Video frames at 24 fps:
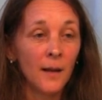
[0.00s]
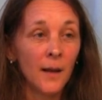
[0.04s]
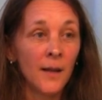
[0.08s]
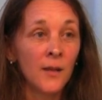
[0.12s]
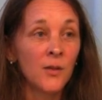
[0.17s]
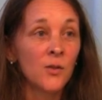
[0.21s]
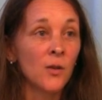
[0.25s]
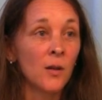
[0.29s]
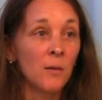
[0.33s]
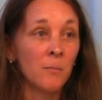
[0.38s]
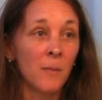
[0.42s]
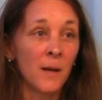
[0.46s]

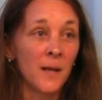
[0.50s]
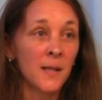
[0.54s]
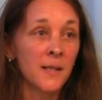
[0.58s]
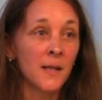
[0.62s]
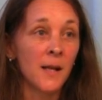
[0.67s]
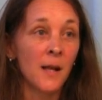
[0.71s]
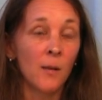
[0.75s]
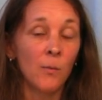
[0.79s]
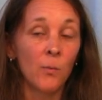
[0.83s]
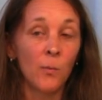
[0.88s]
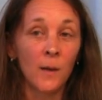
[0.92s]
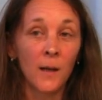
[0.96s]
and so and
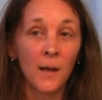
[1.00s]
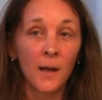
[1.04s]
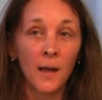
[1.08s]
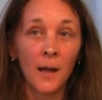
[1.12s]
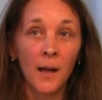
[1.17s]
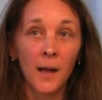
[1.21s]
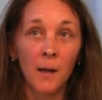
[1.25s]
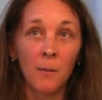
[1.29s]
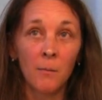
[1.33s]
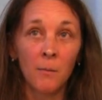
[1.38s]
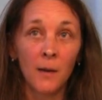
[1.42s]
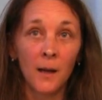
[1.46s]
myself, we
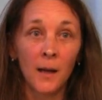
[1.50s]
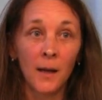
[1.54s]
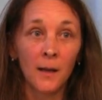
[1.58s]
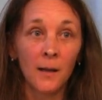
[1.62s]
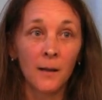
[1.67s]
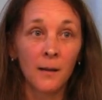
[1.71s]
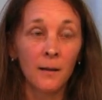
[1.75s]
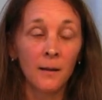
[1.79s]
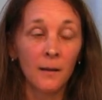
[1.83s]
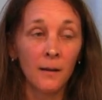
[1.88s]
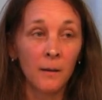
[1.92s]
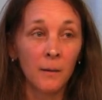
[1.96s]
came,
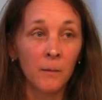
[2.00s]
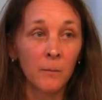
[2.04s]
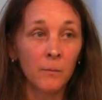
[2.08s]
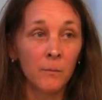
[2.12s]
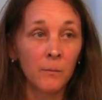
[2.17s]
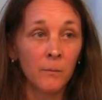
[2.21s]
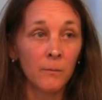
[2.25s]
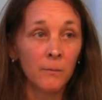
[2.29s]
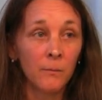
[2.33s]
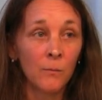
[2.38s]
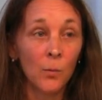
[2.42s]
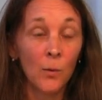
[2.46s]
like,
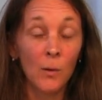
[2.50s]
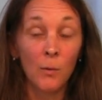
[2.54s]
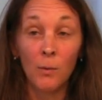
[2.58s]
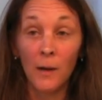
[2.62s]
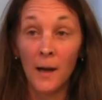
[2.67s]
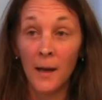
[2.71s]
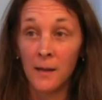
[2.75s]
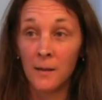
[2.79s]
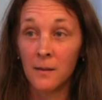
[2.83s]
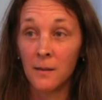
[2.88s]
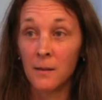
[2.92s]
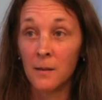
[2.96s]
um, we
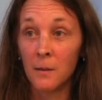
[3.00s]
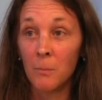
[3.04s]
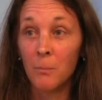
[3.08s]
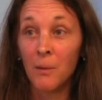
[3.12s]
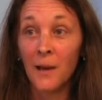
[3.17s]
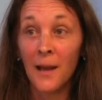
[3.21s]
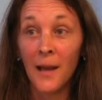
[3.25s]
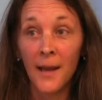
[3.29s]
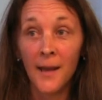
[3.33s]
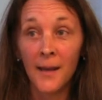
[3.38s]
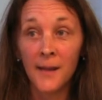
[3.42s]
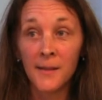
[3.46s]
rented a
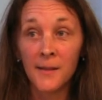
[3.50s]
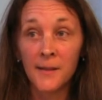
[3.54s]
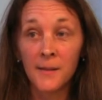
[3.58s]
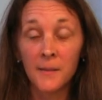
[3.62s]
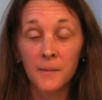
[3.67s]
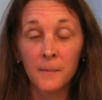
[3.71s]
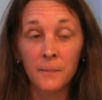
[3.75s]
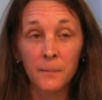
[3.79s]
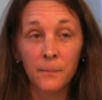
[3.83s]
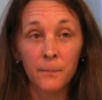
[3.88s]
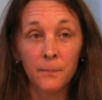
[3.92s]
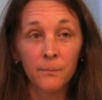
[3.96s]
place
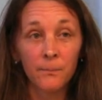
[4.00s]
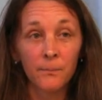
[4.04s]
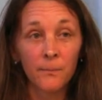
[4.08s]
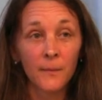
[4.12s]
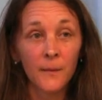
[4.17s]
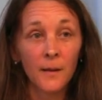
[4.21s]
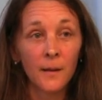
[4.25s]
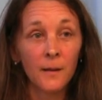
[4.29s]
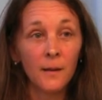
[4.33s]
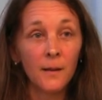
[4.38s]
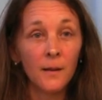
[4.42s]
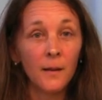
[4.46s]

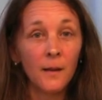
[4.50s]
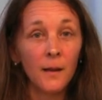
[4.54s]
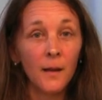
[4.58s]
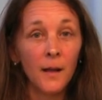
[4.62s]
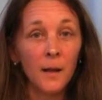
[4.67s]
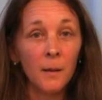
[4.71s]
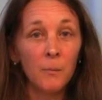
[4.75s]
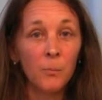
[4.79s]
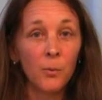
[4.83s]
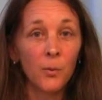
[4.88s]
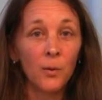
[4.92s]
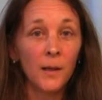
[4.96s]

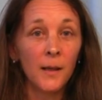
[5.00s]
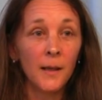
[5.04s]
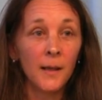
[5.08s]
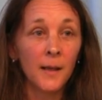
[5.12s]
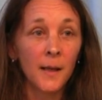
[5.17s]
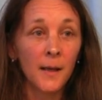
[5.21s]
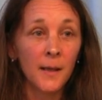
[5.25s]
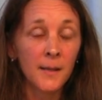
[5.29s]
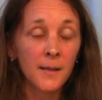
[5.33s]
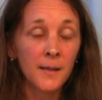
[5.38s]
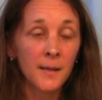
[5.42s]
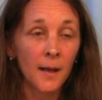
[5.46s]
in
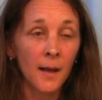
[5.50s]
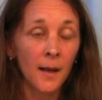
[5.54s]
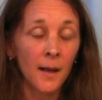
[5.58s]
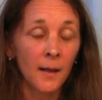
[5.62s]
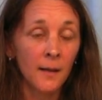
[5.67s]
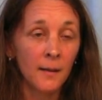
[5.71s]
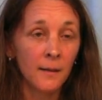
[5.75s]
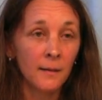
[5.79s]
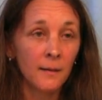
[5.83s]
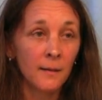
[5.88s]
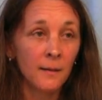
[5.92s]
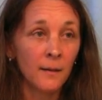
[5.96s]
Bolinas,
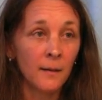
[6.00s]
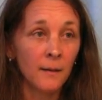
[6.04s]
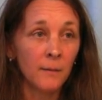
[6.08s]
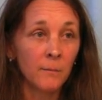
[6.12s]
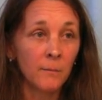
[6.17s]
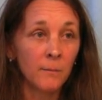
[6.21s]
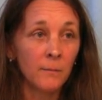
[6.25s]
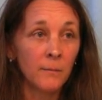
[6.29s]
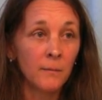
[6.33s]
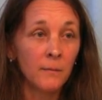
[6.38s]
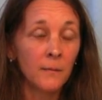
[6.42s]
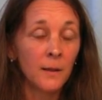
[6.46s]
and
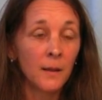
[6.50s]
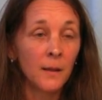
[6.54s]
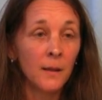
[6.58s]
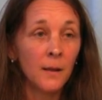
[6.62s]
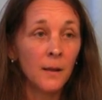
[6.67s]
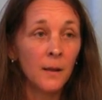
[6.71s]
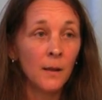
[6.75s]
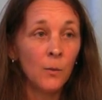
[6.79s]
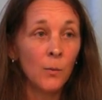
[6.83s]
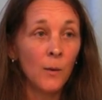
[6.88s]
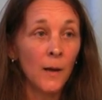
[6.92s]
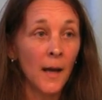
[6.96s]
um,
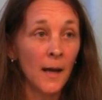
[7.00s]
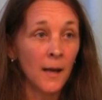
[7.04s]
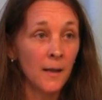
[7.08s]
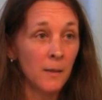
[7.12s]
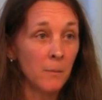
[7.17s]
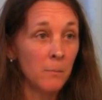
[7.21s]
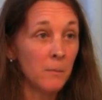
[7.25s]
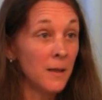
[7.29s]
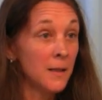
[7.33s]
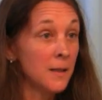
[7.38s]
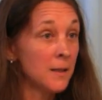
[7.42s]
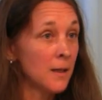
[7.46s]
we had
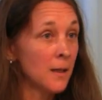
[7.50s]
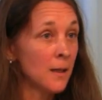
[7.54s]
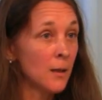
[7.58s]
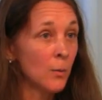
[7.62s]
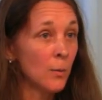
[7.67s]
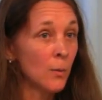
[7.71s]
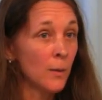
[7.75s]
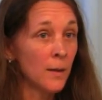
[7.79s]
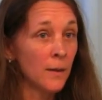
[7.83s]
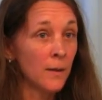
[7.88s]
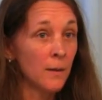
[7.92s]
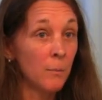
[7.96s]
a
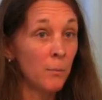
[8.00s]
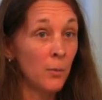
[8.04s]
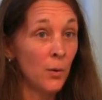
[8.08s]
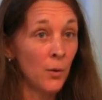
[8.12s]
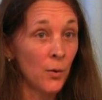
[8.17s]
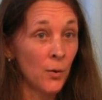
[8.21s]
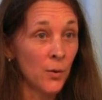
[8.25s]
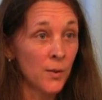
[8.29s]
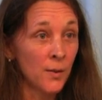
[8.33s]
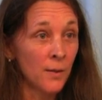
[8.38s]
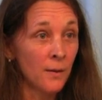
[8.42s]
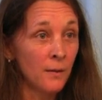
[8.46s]
meeting with the
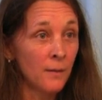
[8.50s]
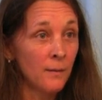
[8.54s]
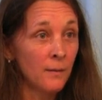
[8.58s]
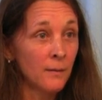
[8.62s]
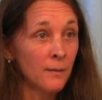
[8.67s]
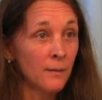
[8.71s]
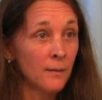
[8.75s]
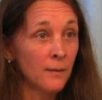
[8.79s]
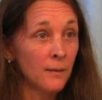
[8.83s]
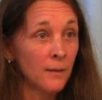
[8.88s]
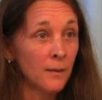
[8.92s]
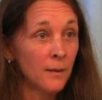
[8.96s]
person
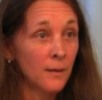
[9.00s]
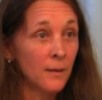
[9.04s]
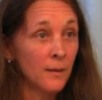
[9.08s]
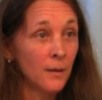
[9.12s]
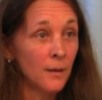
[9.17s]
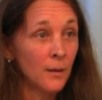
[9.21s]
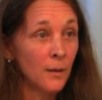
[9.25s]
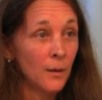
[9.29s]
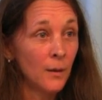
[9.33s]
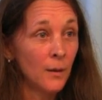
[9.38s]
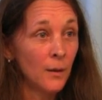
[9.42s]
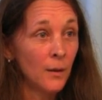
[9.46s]

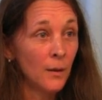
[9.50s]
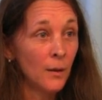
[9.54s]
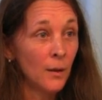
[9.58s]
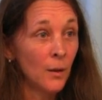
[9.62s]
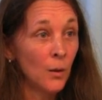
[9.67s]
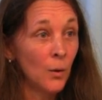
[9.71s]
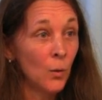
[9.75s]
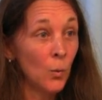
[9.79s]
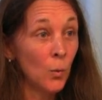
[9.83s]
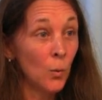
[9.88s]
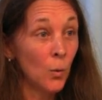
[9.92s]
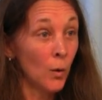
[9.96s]

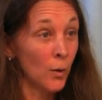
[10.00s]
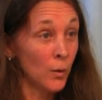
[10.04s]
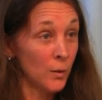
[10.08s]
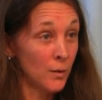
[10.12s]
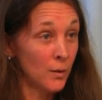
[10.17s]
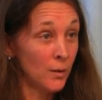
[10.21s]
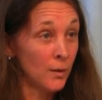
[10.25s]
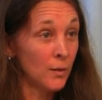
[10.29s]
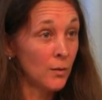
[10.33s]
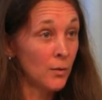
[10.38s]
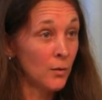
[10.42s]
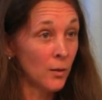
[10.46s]
who
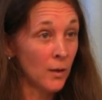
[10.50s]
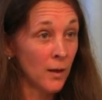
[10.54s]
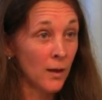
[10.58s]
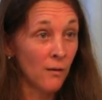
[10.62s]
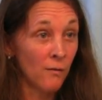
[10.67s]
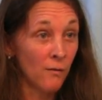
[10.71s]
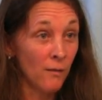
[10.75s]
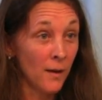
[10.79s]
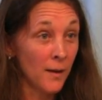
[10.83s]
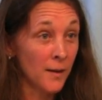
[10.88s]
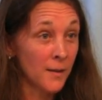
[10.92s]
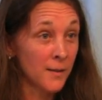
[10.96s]
wanted to
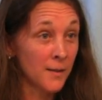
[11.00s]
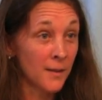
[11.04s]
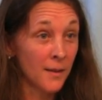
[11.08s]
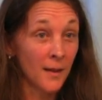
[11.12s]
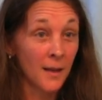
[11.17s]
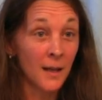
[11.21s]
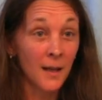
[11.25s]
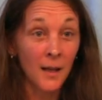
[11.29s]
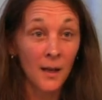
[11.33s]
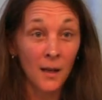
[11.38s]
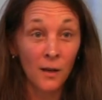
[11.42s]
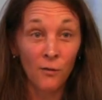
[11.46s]
give us the
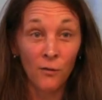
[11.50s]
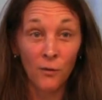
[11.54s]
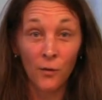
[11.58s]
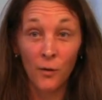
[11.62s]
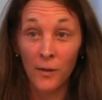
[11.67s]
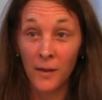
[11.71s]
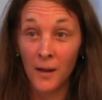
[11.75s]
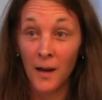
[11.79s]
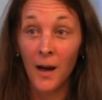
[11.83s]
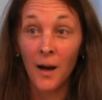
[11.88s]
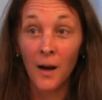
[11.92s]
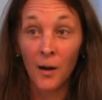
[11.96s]
key for
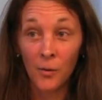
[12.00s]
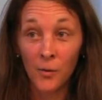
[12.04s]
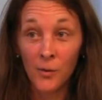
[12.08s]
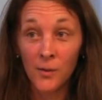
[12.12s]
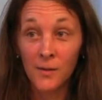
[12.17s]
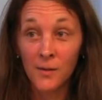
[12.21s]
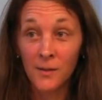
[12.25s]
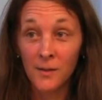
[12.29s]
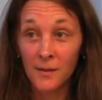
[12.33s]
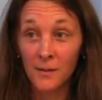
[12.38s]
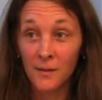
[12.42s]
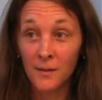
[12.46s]
the
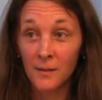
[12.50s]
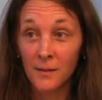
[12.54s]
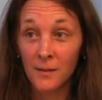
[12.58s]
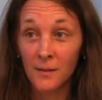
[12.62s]
house.